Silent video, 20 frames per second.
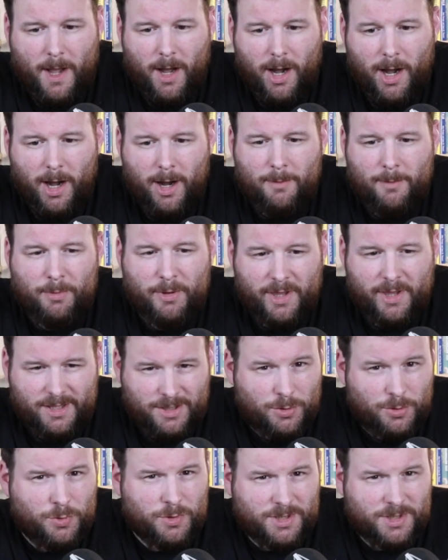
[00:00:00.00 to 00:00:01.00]
uh, but they
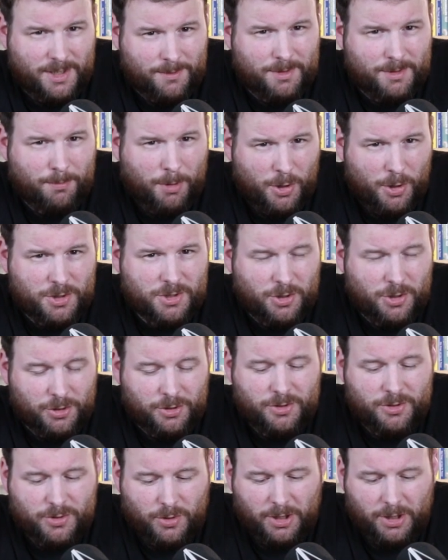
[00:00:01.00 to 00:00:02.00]
do seem to post
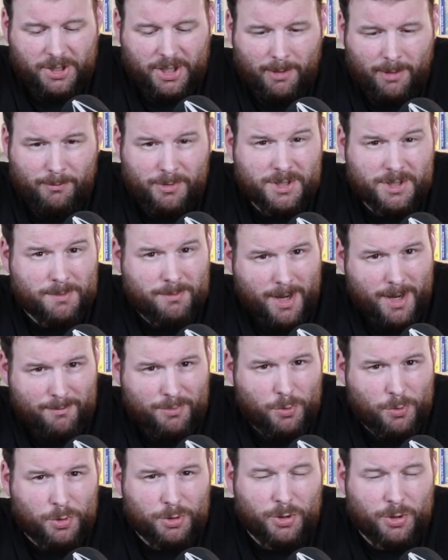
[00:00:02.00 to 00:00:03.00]
good solid numbers, and
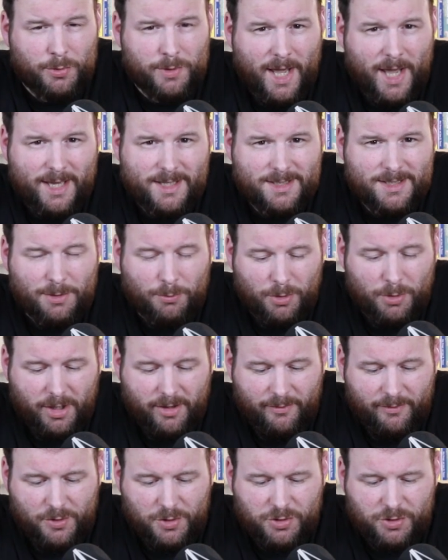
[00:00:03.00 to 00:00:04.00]
maybe we'll do Next in one of
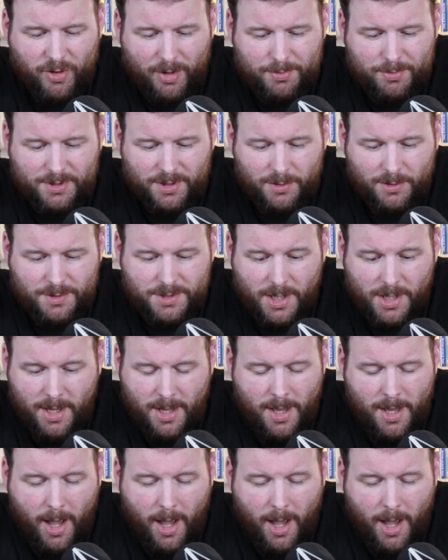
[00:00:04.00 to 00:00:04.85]
the future episodes.